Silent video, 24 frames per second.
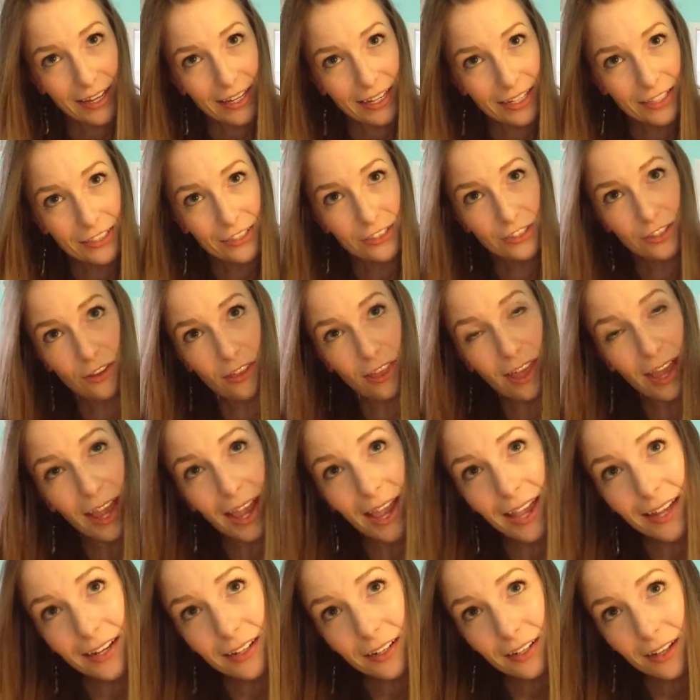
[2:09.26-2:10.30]
And so
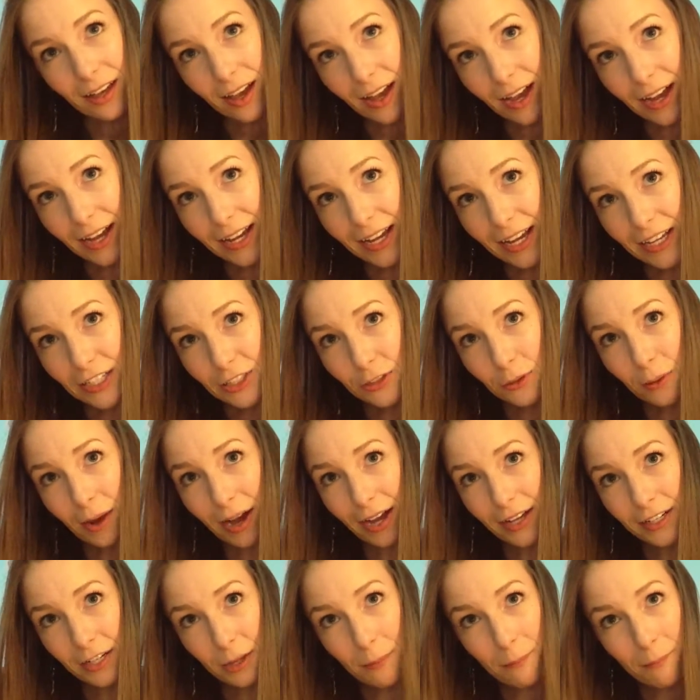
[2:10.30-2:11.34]
then
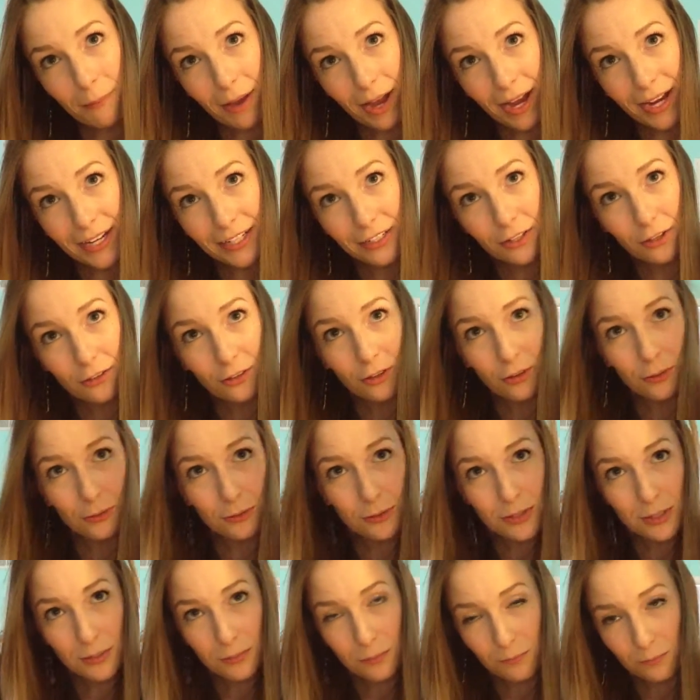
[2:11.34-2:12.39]
I combine
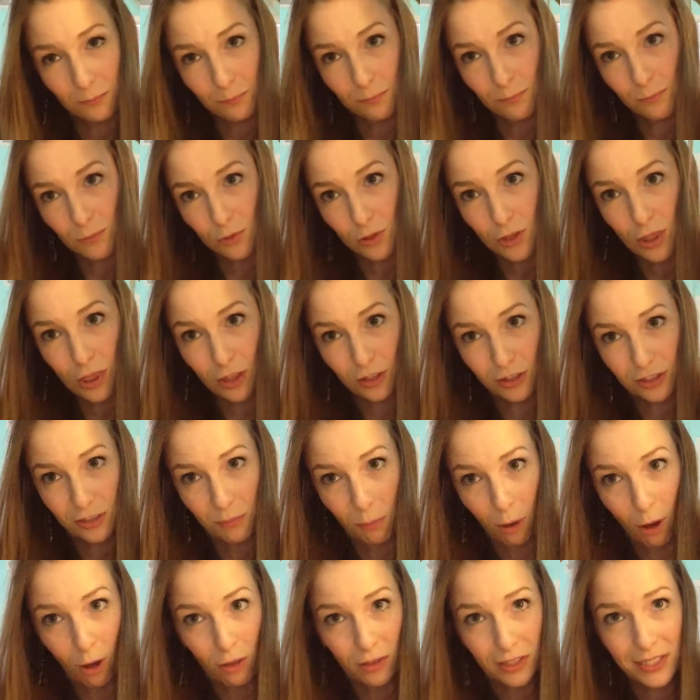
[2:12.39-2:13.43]
the
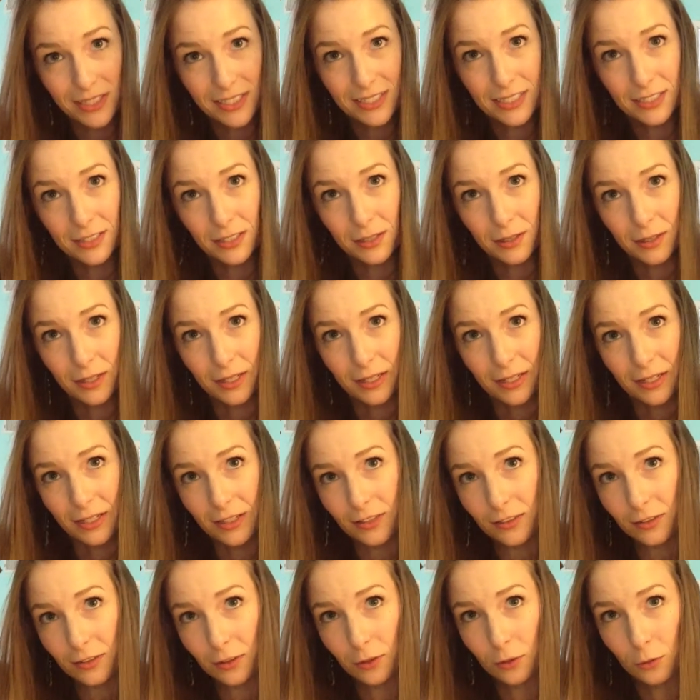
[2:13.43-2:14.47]
smallest
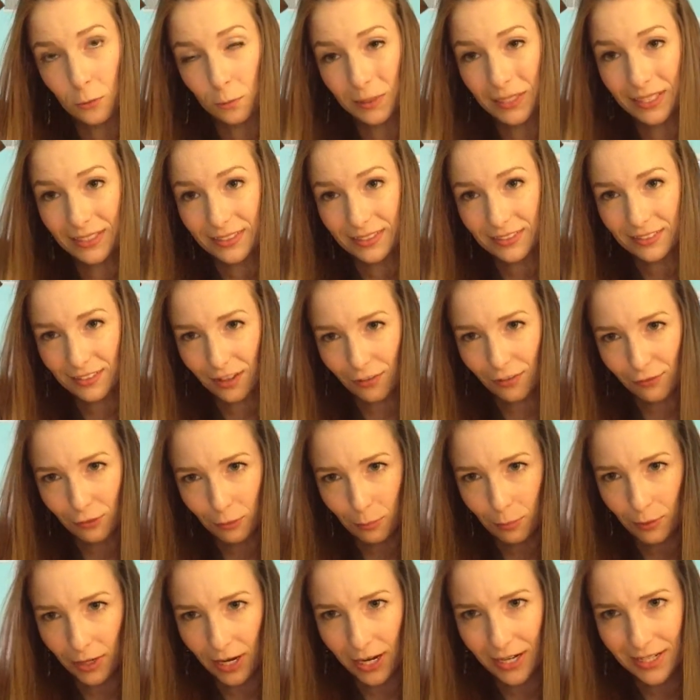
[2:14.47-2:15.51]
little pieces of the
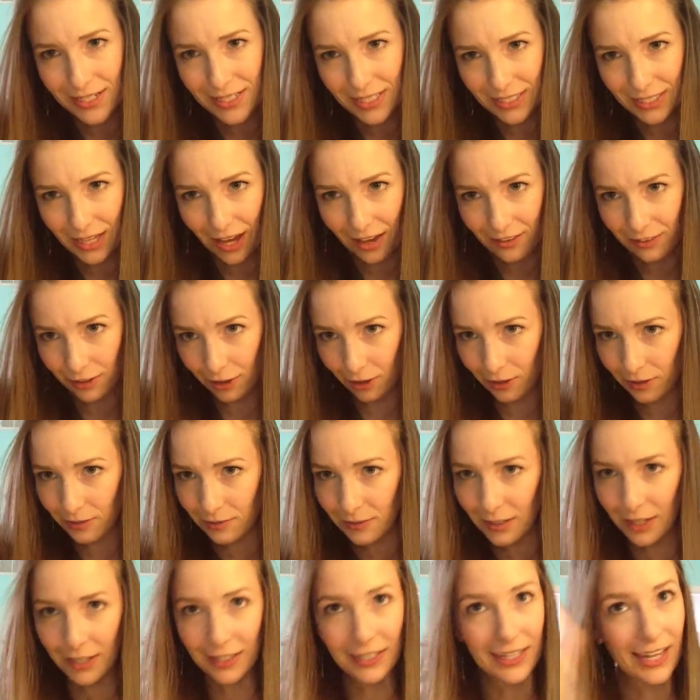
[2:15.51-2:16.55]
braid together
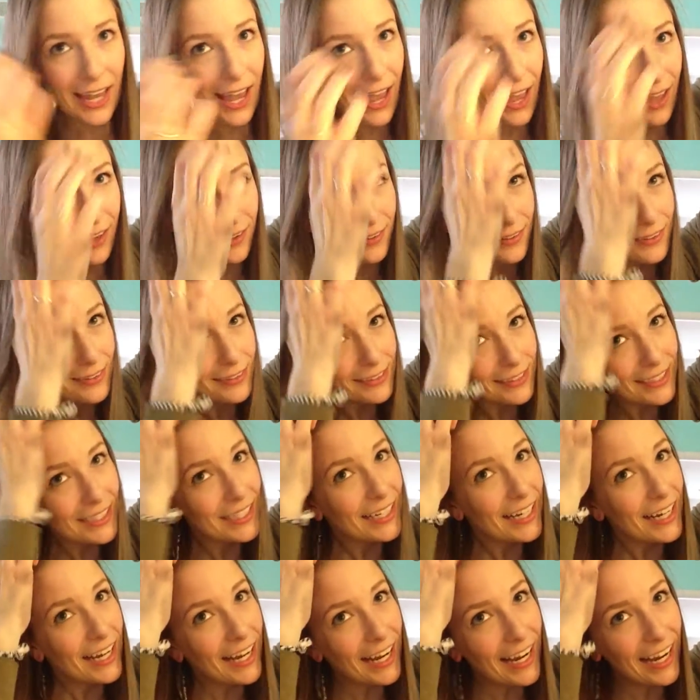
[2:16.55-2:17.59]
again,
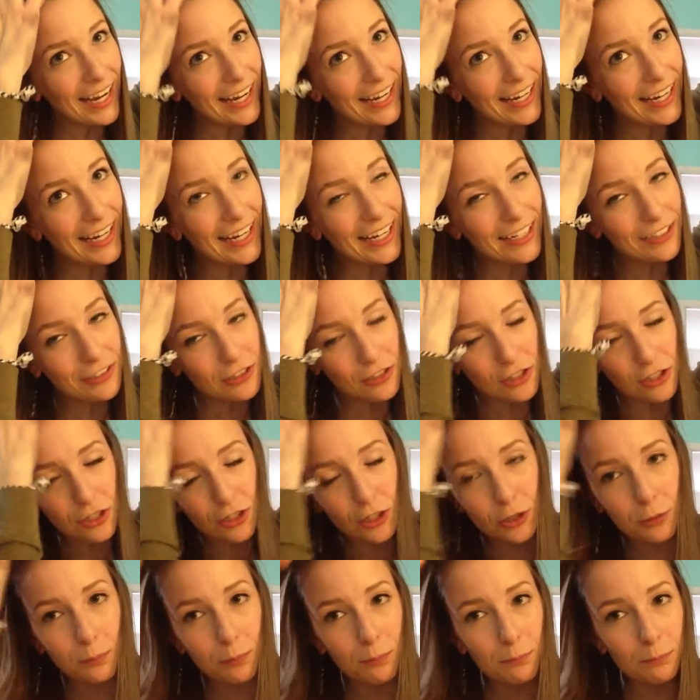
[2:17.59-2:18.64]
and
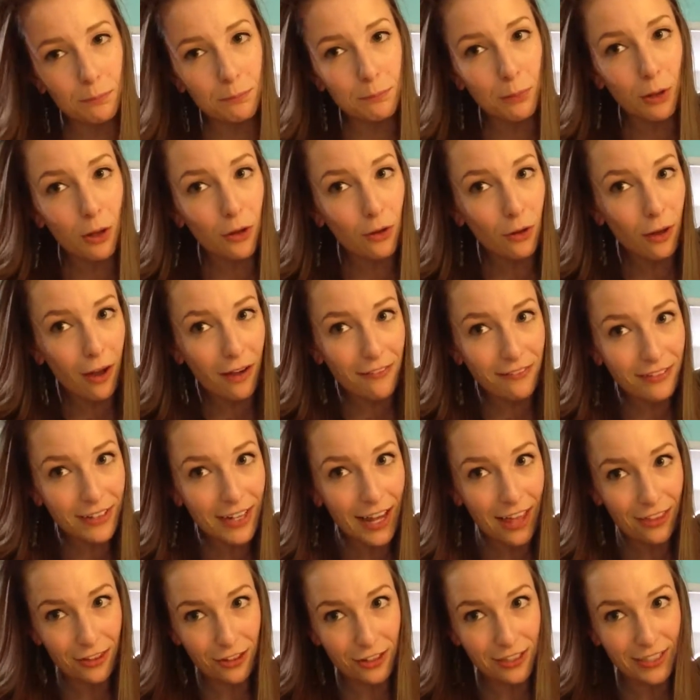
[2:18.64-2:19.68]
you pull off
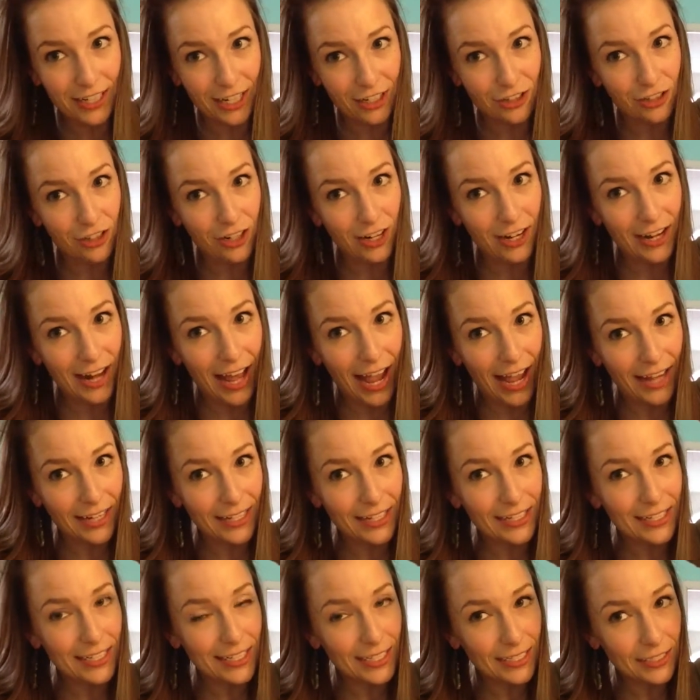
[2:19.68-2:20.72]
another section and add
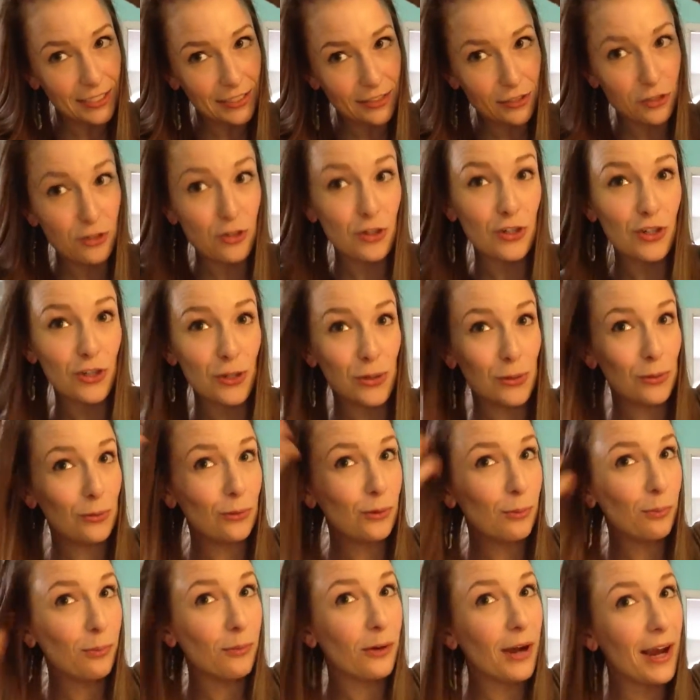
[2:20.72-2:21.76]
it to
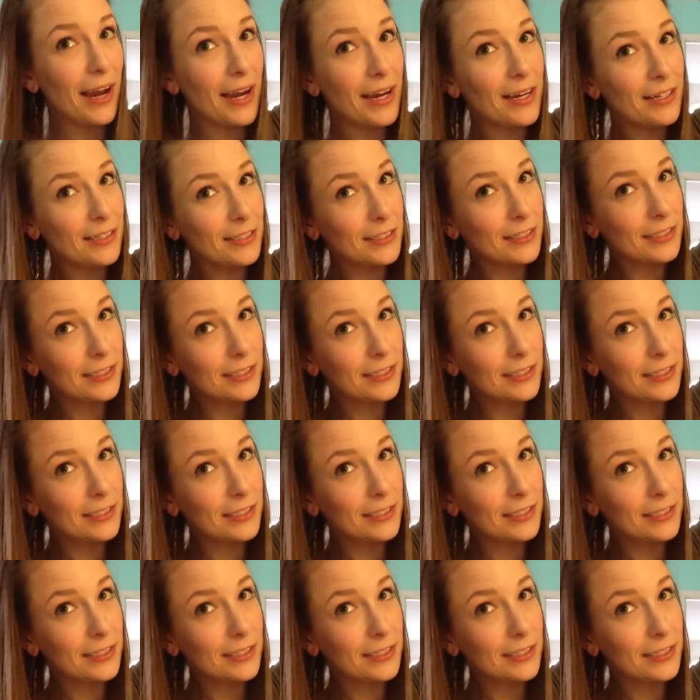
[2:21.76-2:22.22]
the braid.